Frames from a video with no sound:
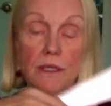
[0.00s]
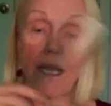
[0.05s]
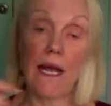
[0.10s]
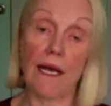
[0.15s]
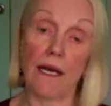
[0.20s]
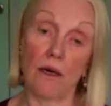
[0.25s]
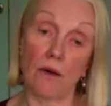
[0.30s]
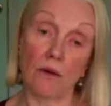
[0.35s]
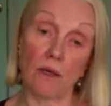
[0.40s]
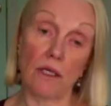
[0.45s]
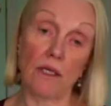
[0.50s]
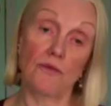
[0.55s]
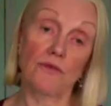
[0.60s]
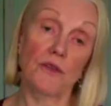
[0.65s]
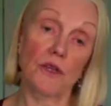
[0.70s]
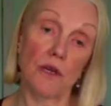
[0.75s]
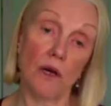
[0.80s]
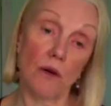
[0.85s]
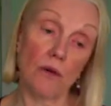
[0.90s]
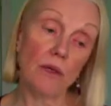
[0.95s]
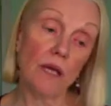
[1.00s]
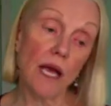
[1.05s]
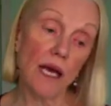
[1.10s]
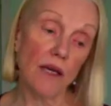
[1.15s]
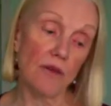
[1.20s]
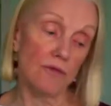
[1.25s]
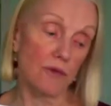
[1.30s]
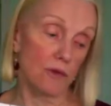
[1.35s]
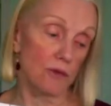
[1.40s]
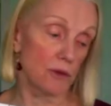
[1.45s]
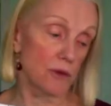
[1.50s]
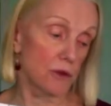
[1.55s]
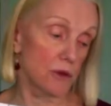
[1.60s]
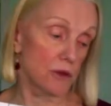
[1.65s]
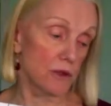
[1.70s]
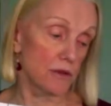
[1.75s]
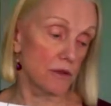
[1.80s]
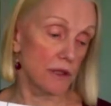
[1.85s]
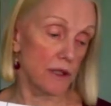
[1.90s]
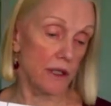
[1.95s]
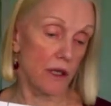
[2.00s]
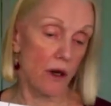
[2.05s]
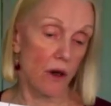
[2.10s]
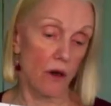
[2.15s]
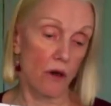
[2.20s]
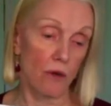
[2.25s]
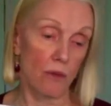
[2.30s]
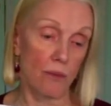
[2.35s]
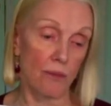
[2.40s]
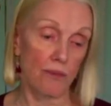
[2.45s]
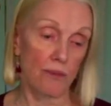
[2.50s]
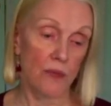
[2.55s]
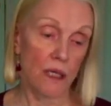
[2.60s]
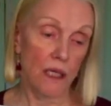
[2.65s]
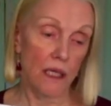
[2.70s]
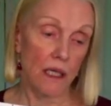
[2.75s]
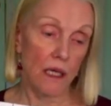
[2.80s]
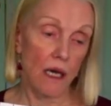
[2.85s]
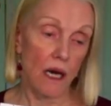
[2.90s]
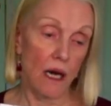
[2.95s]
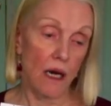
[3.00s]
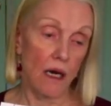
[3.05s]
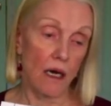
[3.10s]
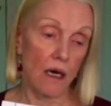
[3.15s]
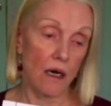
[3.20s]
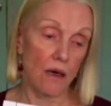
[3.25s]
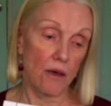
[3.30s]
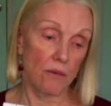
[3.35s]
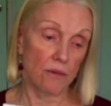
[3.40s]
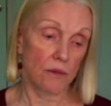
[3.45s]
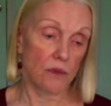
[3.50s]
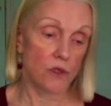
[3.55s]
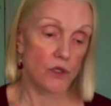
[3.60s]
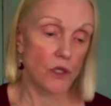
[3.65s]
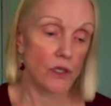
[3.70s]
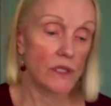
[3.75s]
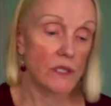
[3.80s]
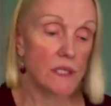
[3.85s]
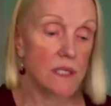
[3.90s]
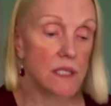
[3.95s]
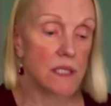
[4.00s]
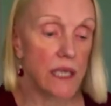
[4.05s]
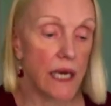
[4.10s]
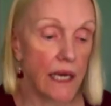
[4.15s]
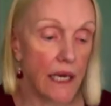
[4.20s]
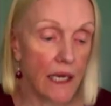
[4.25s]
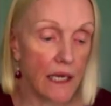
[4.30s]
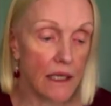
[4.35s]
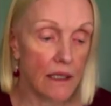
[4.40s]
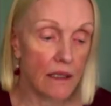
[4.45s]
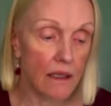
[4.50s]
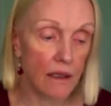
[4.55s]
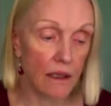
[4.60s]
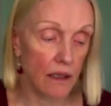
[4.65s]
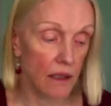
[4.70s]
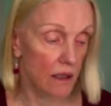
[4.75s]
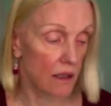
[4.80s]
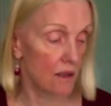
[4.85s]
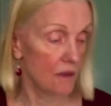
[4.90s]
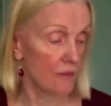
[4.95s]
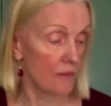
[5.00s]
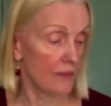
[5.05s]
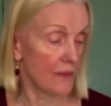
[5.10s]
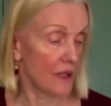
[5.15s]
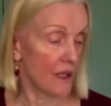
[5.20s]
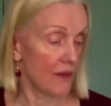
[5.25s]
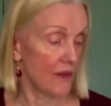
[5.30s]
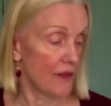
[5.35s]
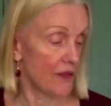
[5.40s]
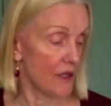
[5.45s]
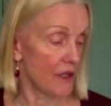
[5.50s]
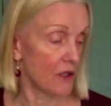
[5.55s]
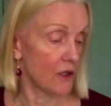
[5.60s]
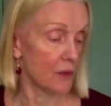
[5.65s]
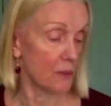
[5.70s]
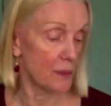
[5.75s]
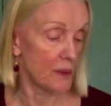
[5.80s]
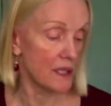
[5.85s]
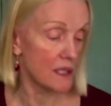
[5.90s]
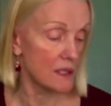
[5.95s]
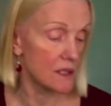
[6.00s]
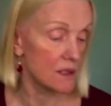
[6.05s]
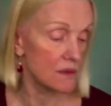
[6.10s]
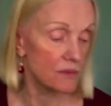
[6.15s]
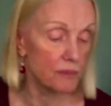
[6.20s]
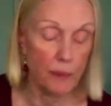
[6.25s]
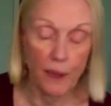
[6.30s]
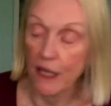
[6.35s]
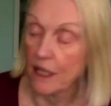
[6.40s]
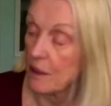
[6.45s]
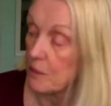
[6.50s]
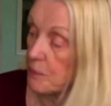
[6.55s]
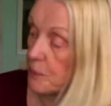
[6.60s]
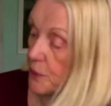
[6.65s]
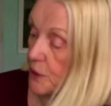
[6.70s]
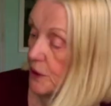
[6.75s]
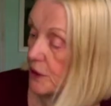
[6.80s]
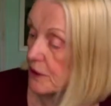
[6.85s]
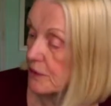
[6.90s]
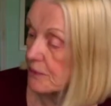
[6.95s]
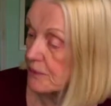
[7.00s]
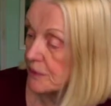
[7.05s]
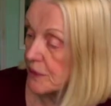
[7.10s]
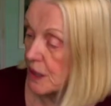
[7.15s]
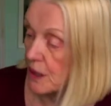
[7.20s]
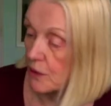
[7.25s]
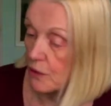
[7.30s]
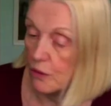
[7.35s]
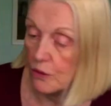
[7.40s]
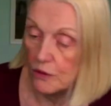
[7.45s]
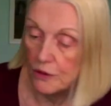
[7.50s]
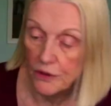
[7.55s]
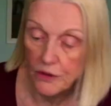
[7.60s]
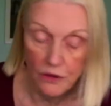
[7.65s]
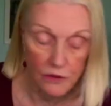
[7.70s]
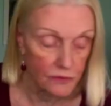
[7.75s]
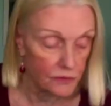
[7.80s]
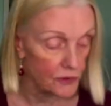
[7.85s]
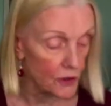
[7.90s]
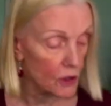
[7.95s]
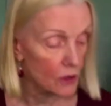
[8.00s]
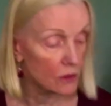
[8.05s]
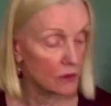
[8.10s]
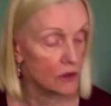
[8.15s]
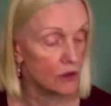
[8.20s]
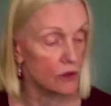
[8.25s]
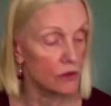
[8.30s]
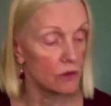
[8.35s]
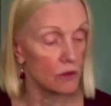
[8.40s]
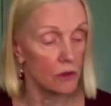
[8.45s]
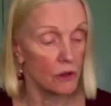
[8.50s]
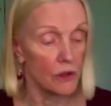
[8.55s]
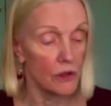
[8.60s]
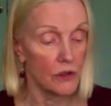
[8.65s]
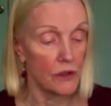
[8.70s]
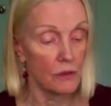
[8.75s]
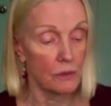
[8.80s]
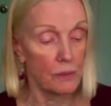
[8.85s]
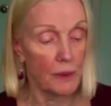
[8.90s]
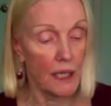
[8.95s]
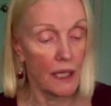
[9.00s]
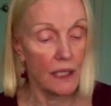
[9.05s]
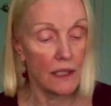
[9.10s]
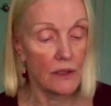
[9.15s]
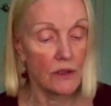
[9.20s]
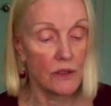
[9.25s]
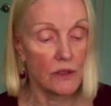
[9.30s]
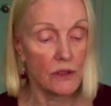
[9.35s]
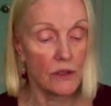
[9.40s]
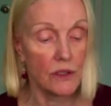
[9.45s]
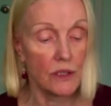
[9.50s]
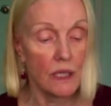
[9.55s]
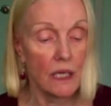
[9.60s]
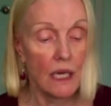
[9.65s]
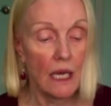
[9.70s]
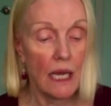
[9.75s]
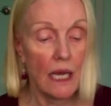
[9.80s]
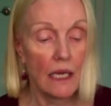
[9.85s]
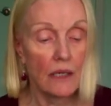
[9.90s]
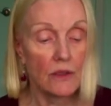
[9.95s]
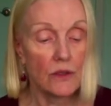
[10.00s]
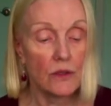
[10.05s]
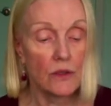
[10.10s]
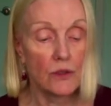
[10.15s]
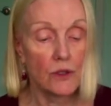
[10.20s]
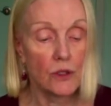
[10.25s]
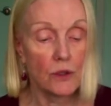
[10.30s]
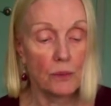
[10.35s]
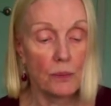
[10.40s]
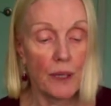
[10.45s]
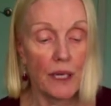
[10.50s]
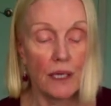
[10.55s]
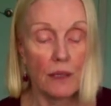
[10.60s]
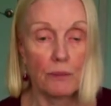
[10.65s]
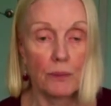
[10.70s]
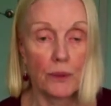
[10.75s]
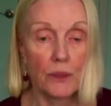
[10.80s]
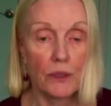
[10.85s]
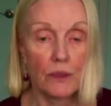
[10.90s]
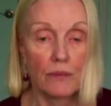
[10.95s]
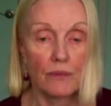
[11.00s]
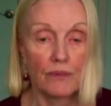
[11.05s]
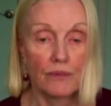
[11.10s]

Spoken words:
Now, if you don't have a ruler at home, just take a thicker piece of paper or your folder or your binder and use your paper